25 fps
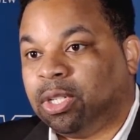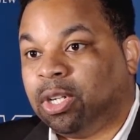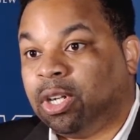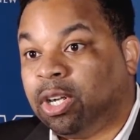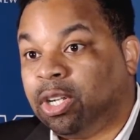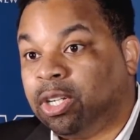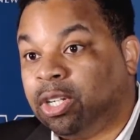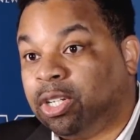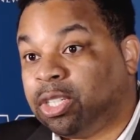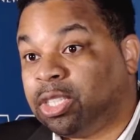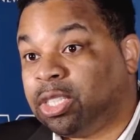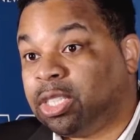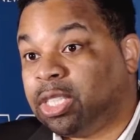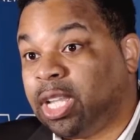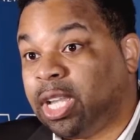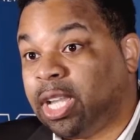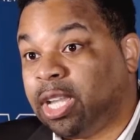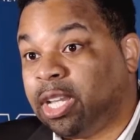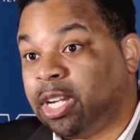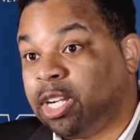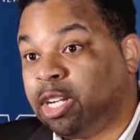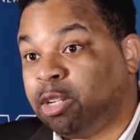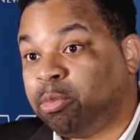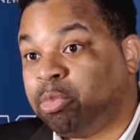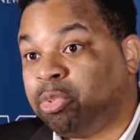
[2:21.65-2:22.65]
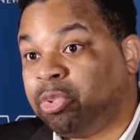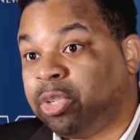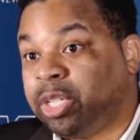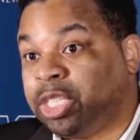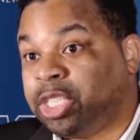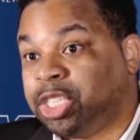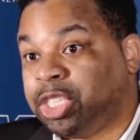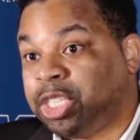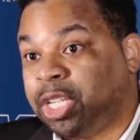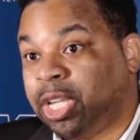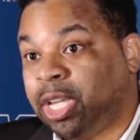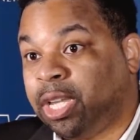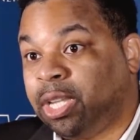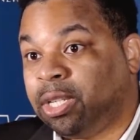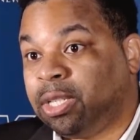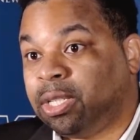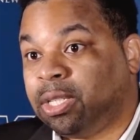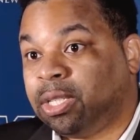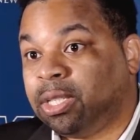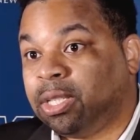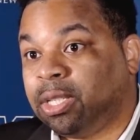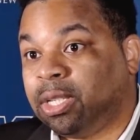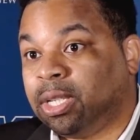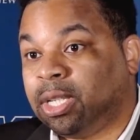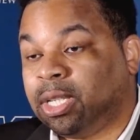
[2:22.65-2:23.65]
understand and
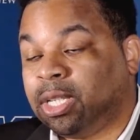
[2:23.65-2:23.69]
appreciate